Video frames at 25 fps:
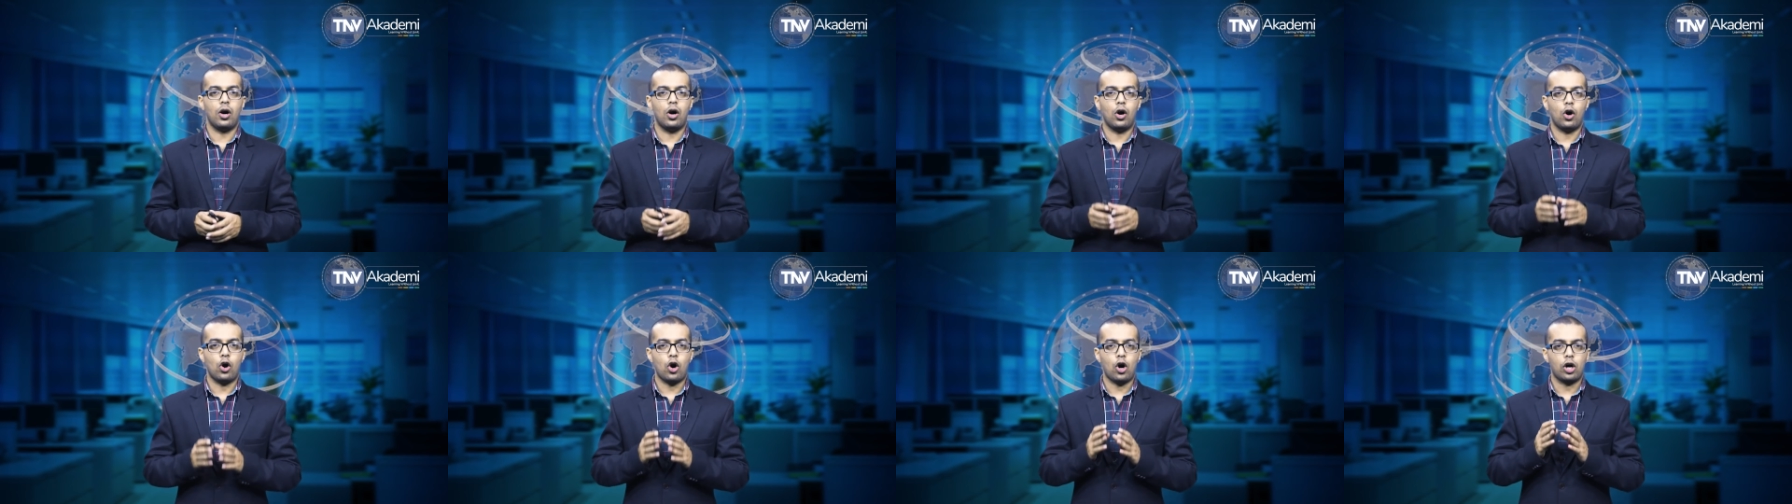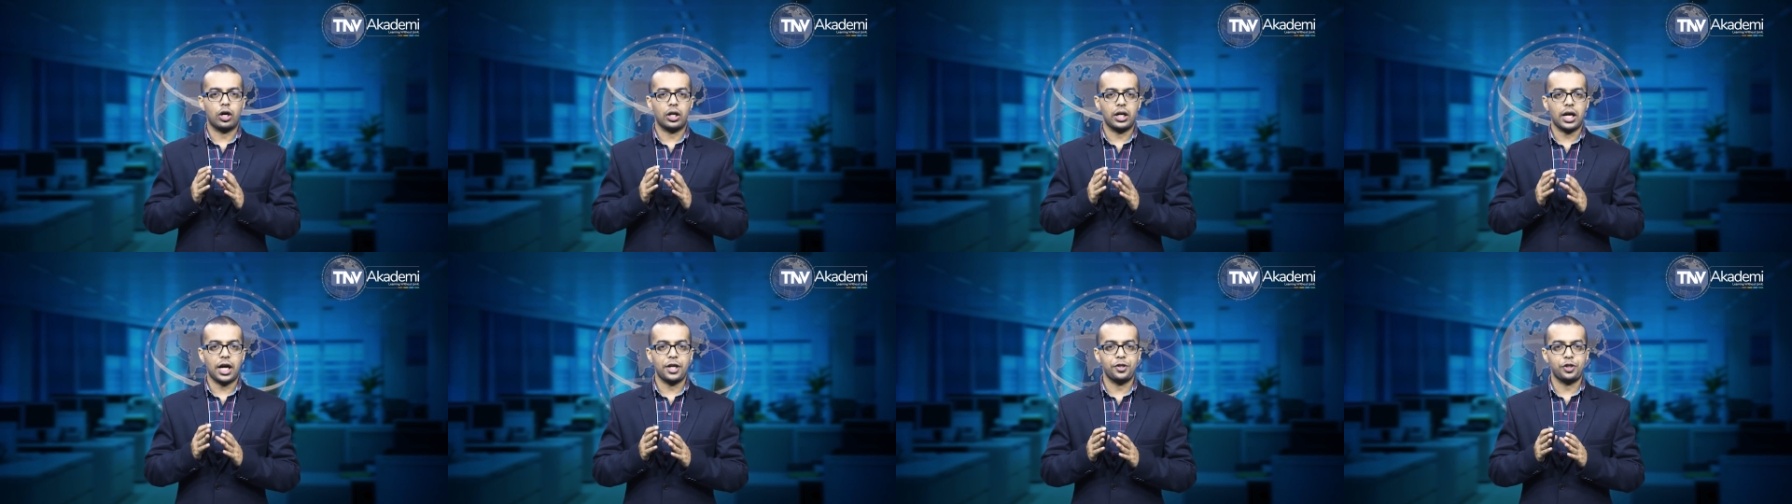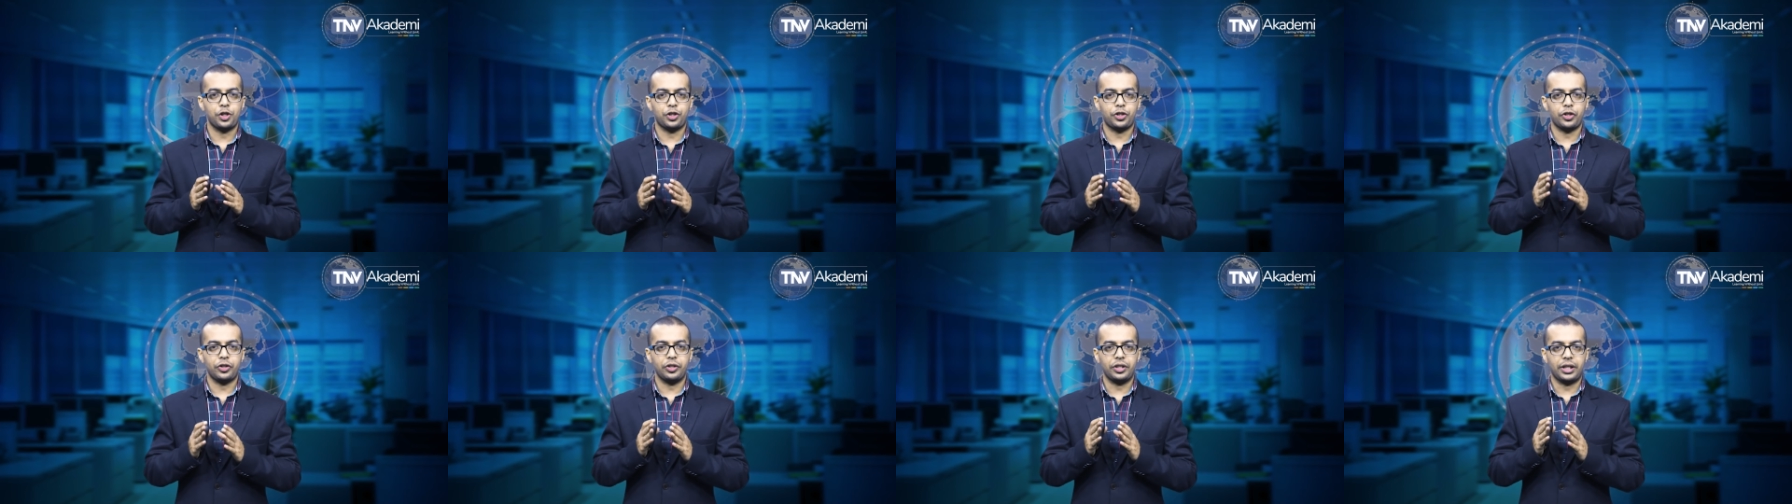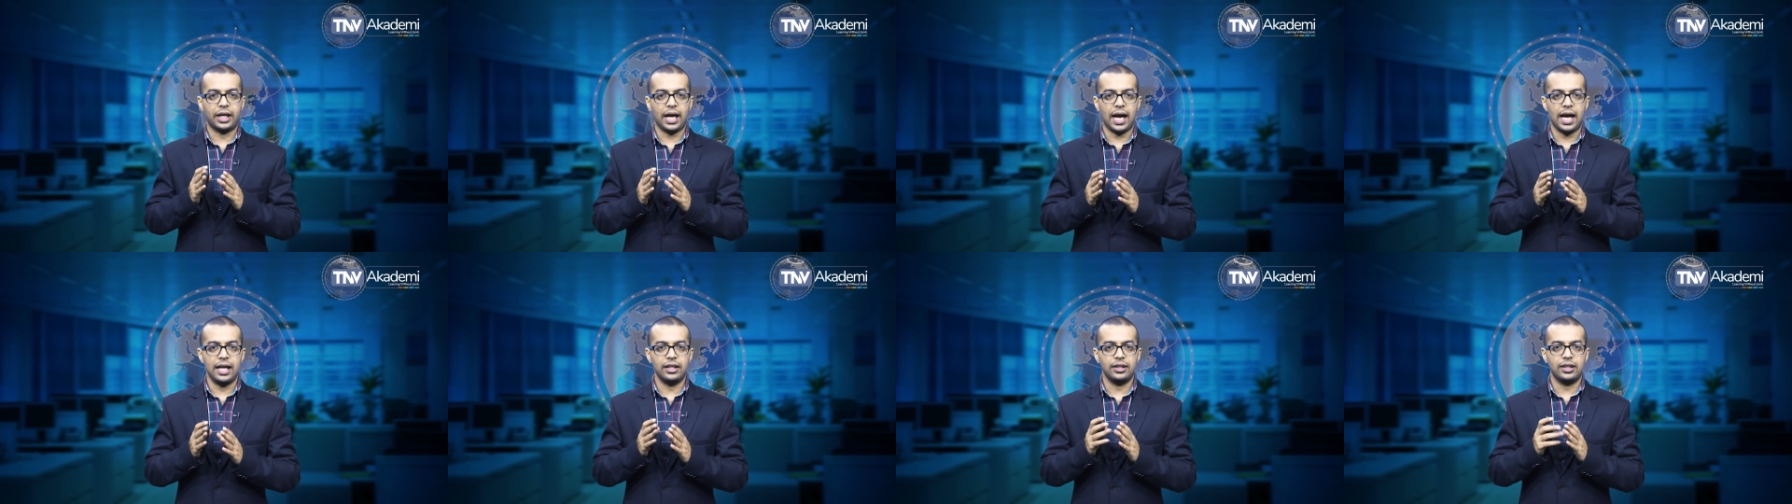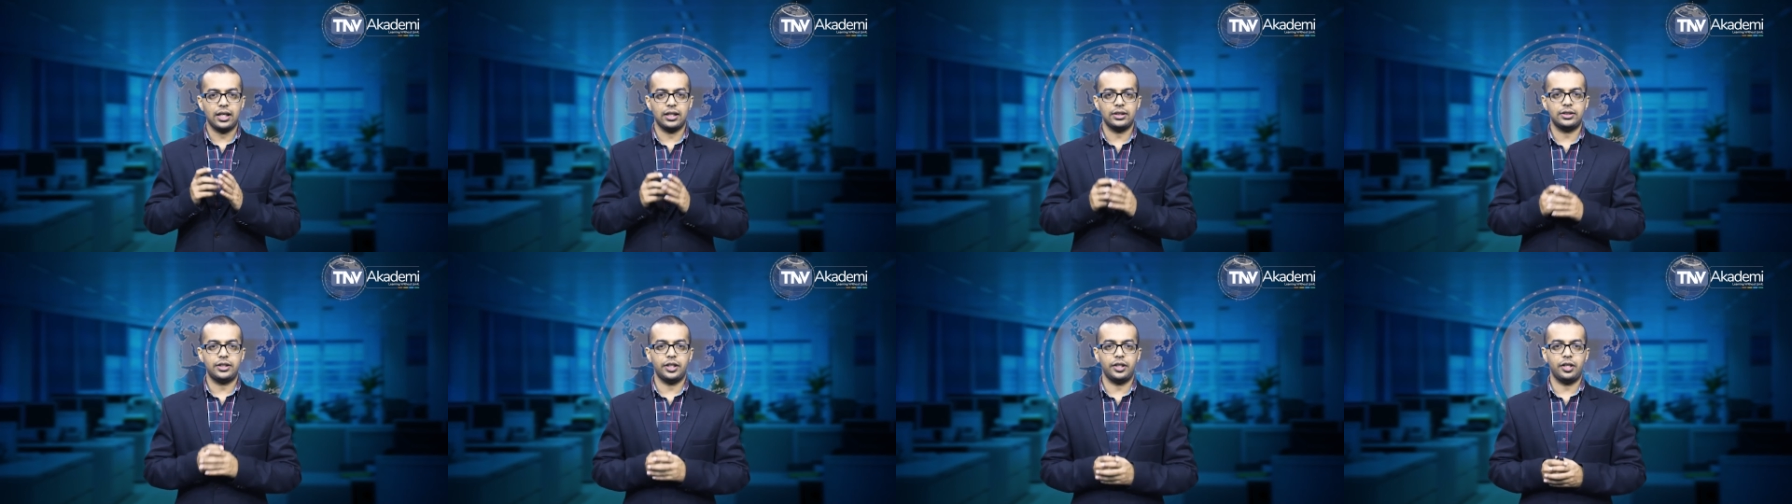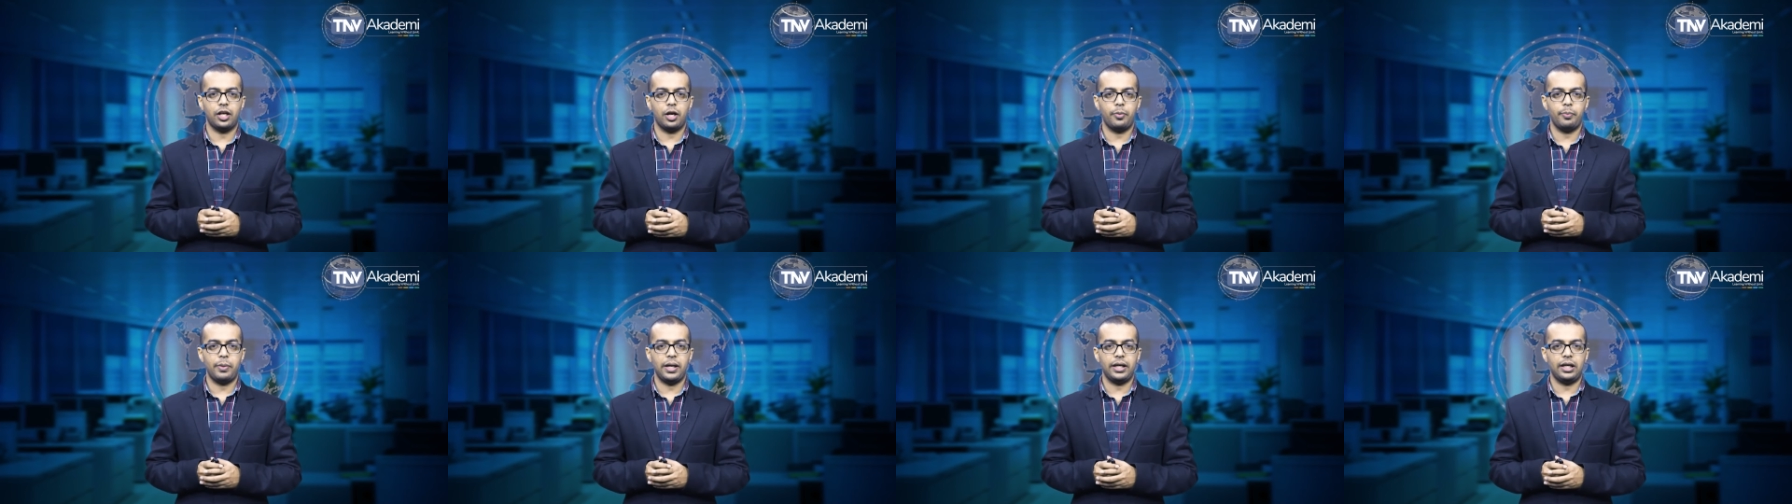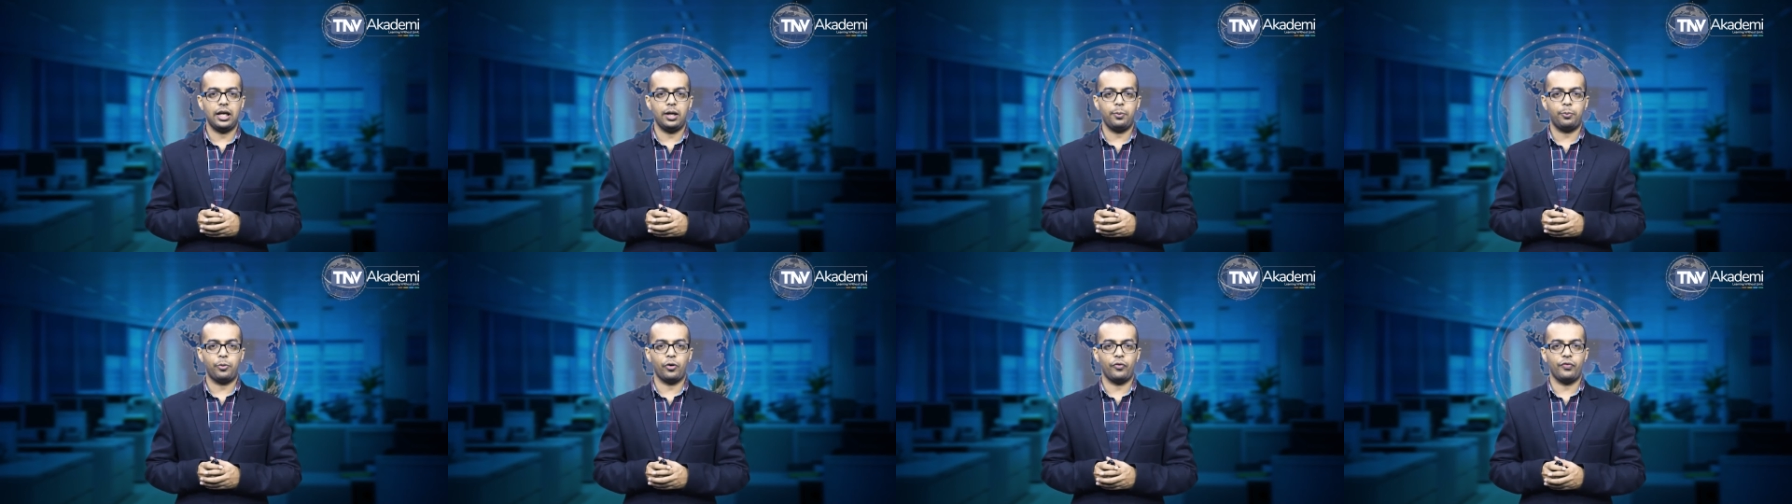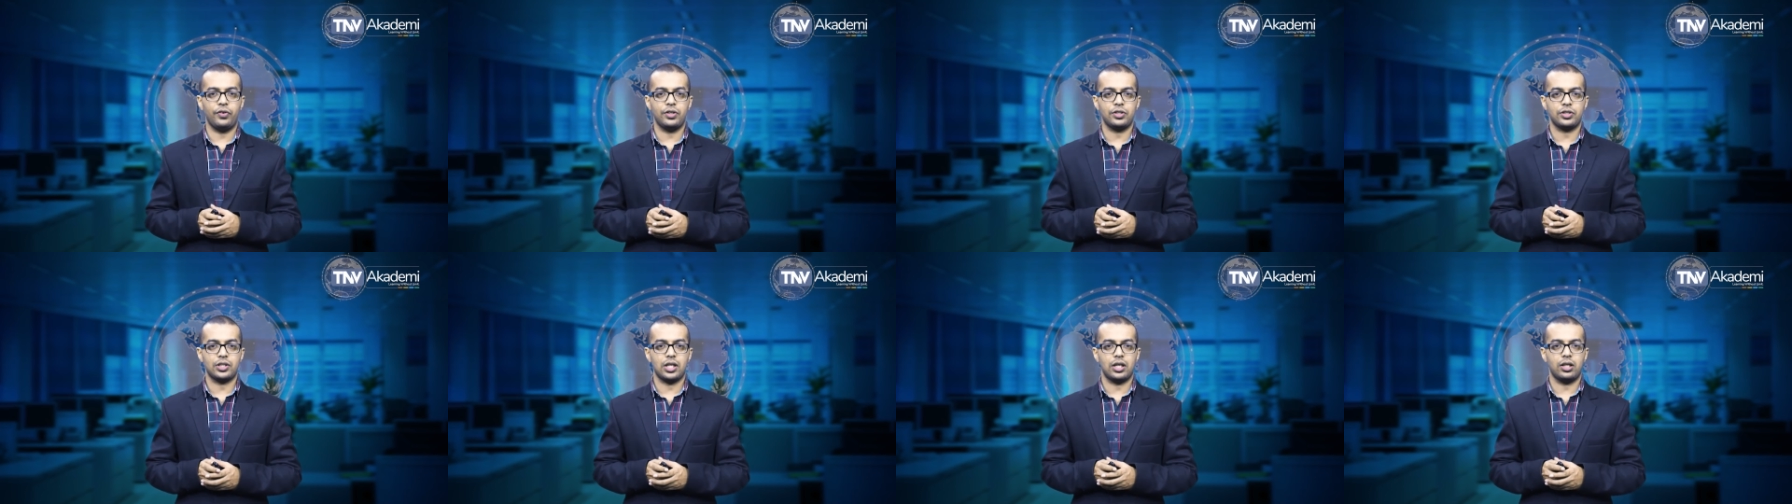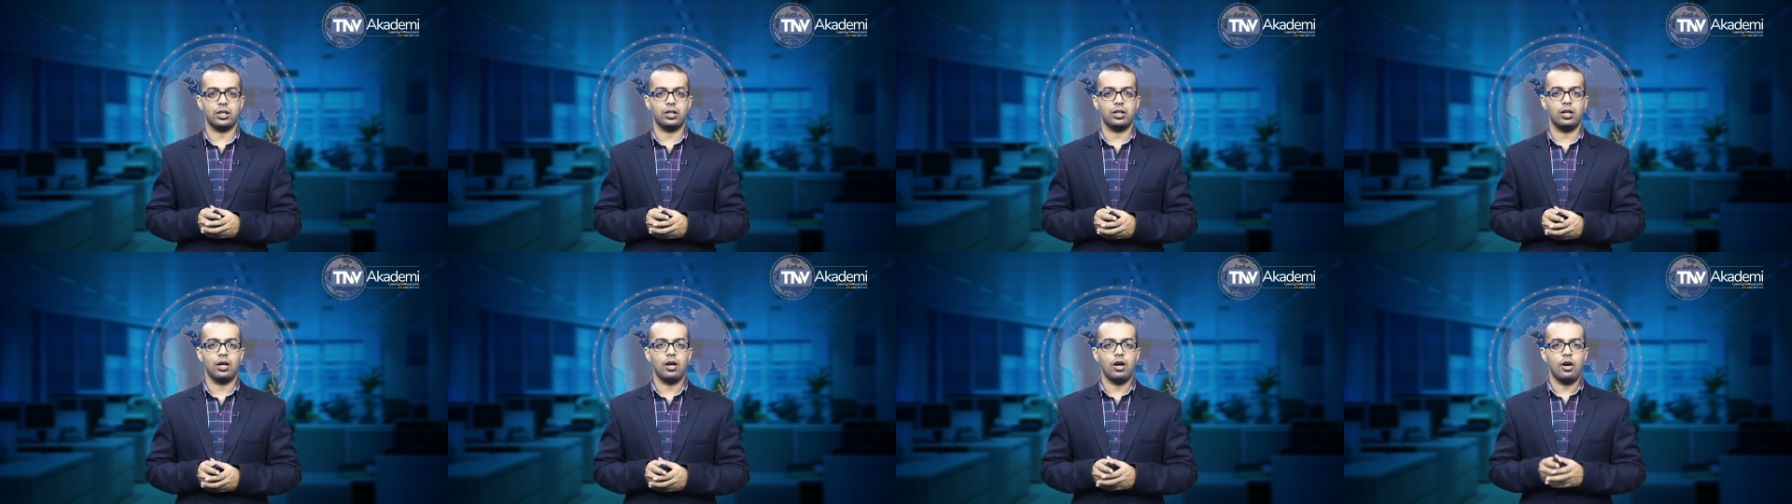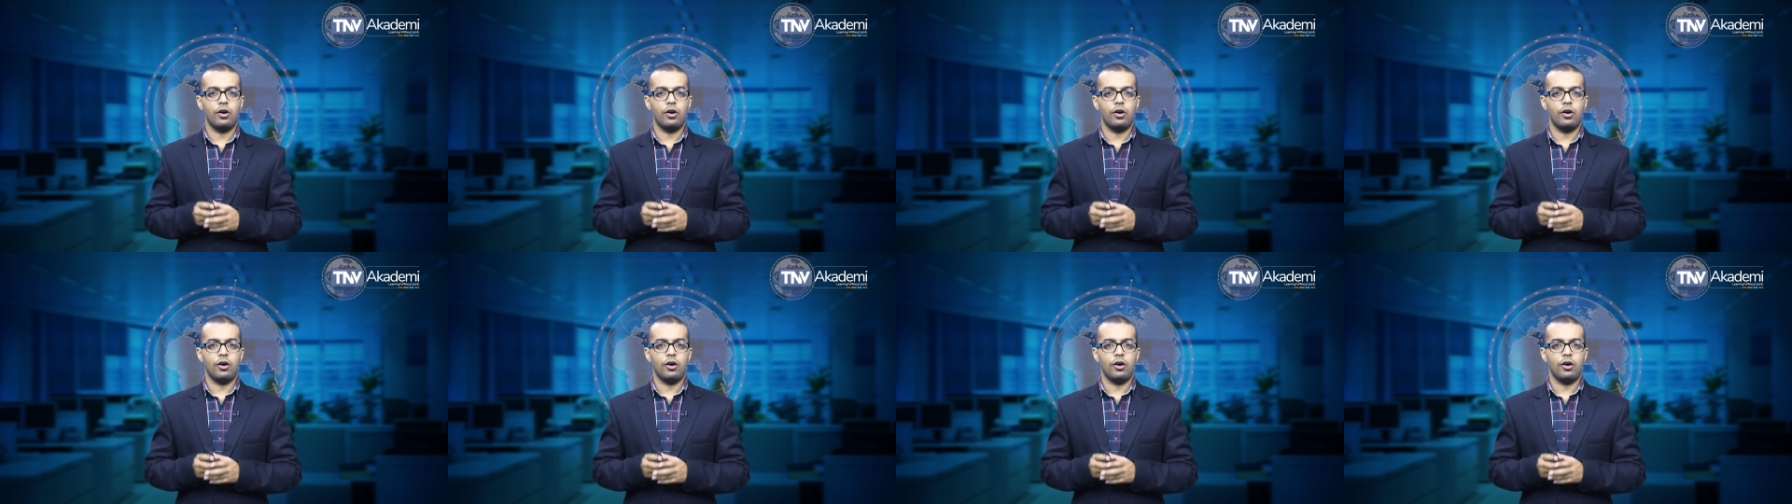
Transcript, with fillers: Organization can consider making provision